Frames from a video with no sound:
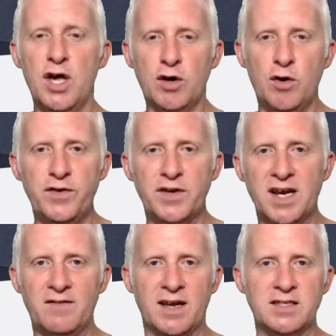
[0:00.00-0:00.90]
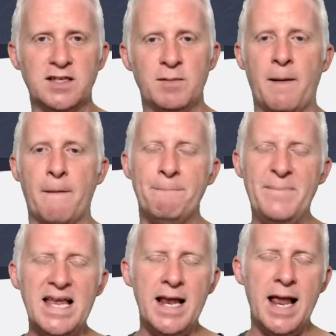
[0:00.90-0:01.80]
go for it, leave a nice comment
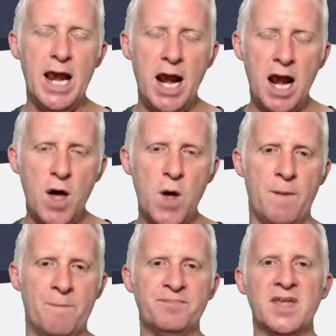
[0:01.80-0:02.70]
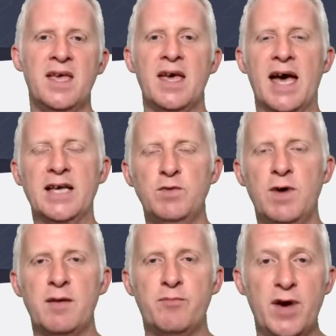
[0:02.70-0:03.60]
below. As
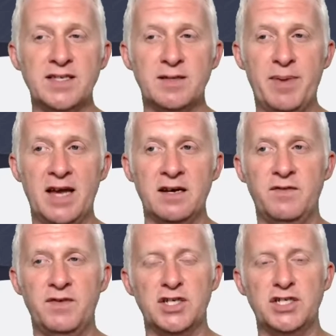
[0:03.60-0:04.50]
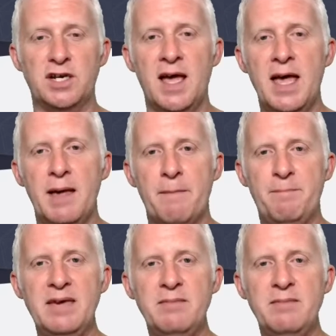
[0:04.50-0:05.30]
well, press the bell notification, bing